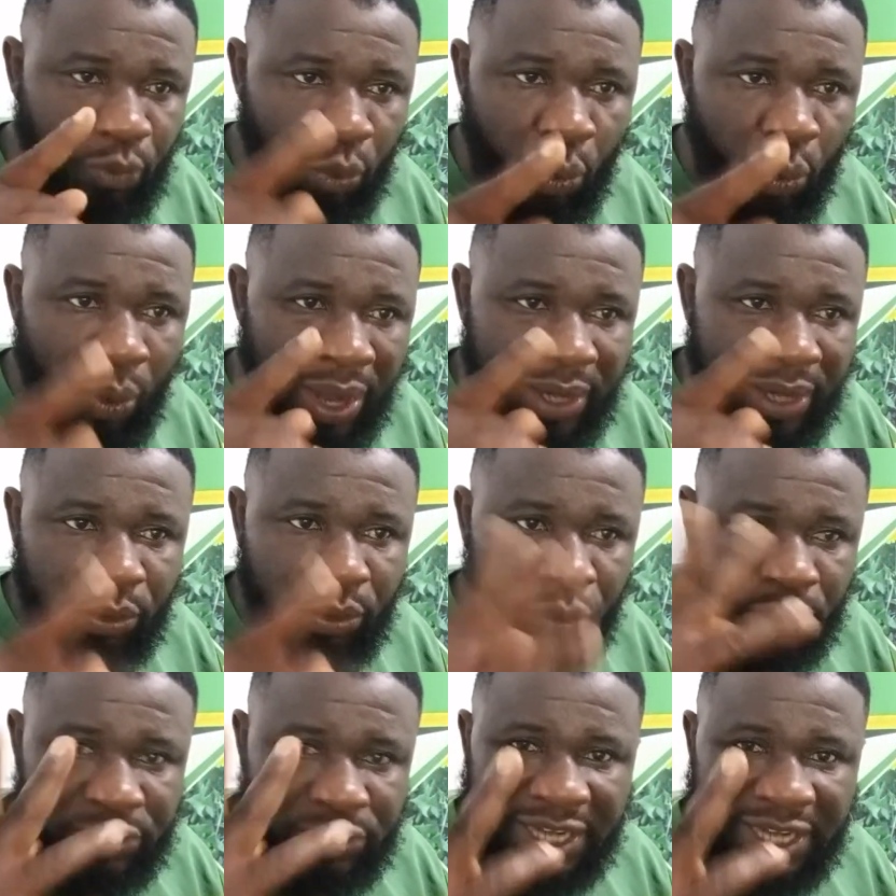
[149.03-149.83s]
1
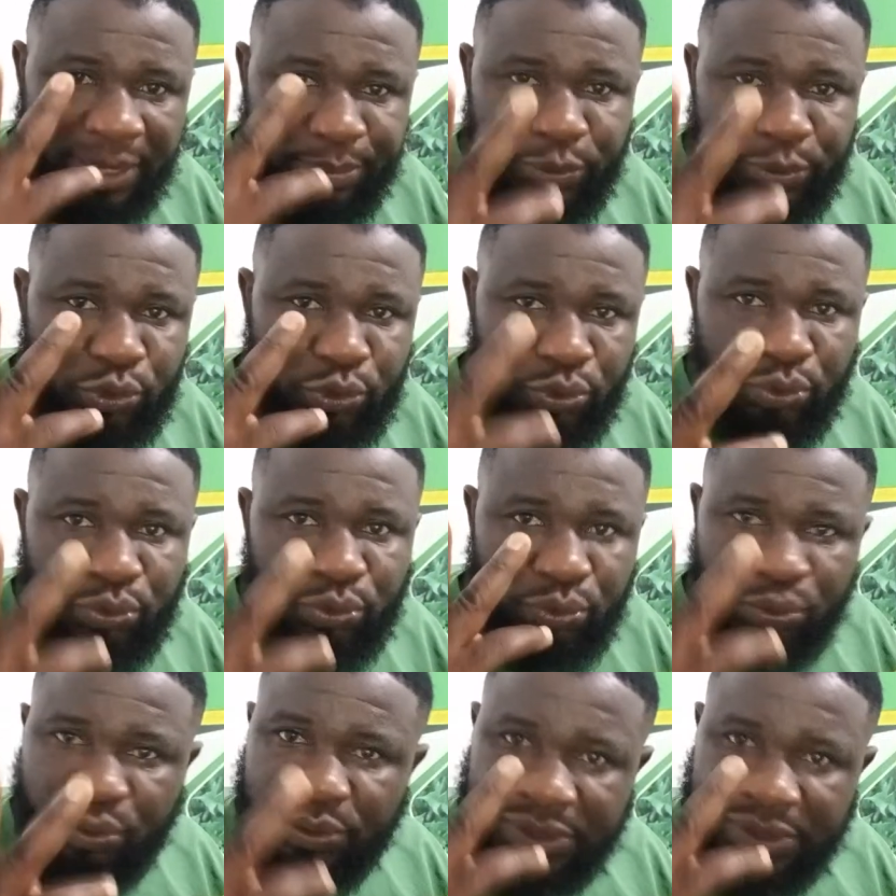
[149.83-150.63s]
or type
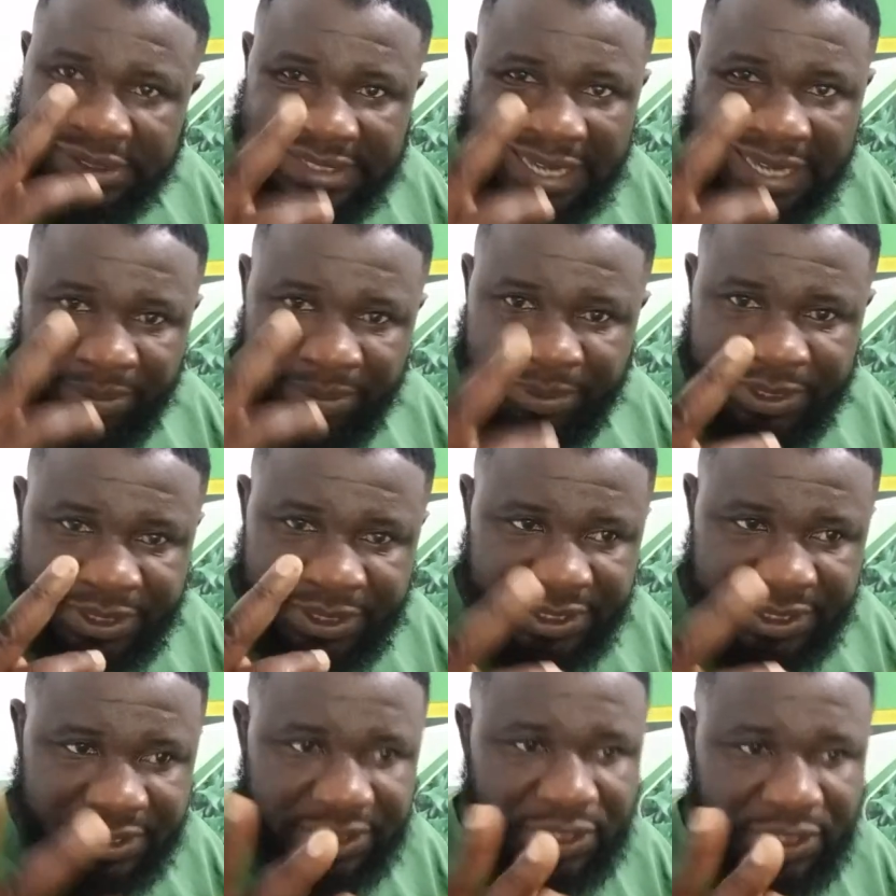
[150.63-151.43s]
2
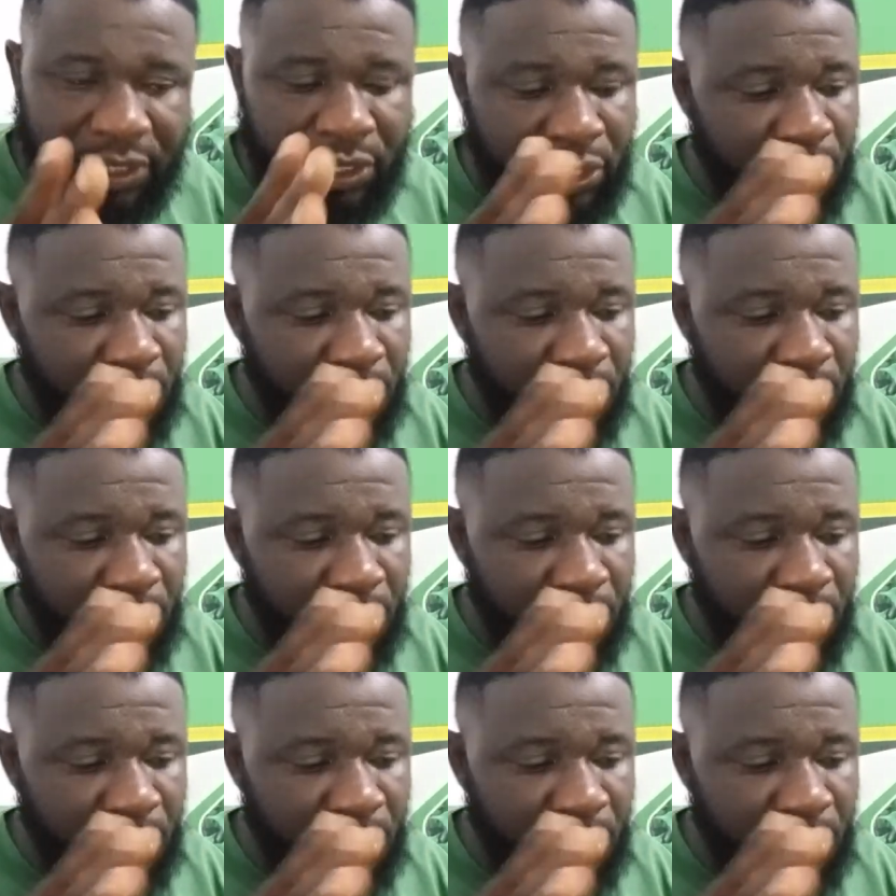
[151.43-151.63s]
diabetes.